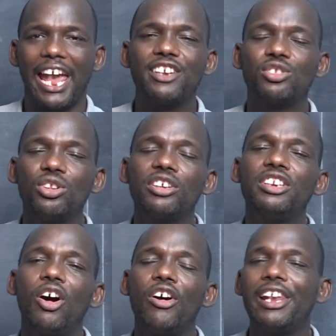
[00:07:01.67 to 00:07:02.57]
And it's not
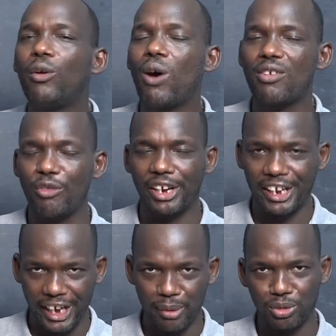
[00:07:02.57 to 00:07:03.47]
the only one for the
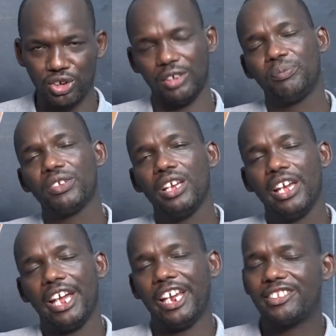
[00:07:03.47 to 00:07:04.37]
chemistry.
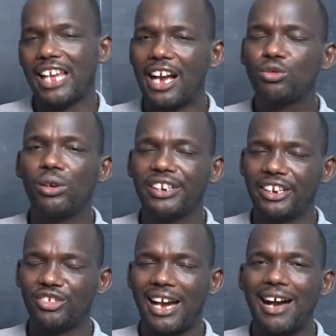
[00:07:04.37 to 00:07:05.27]
It's actually
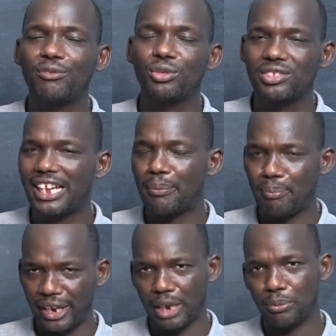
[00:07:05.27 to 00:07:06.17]
that you have to study
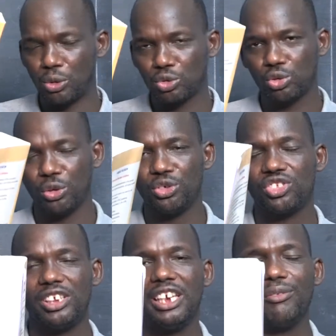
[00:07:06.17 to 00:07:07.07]
many books. So you
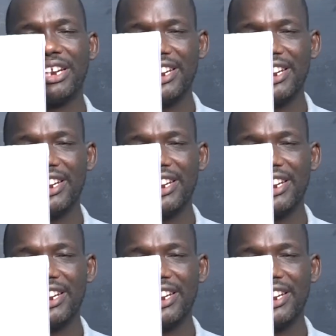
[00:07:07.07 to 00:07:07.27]
see, even